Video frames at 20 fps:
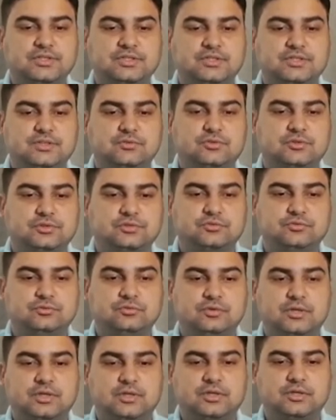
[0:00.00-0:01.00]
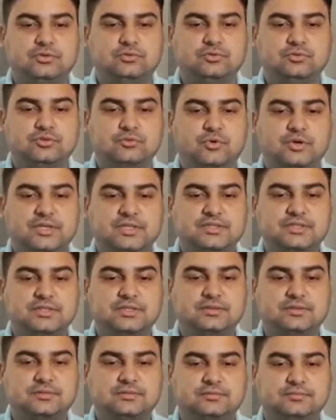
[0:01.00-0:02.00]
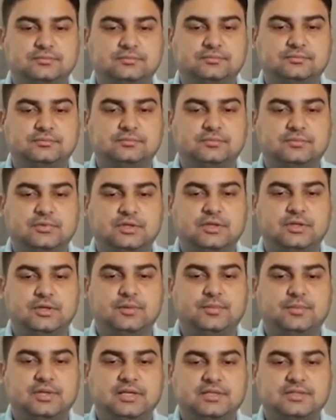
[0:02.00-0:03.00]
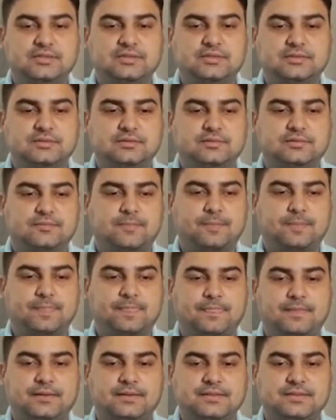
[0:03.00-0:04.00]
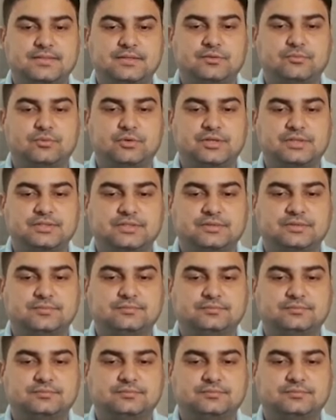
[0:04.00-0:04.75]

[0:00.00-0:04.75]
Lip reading: equals to used buoyancy plus reserved buoyancy.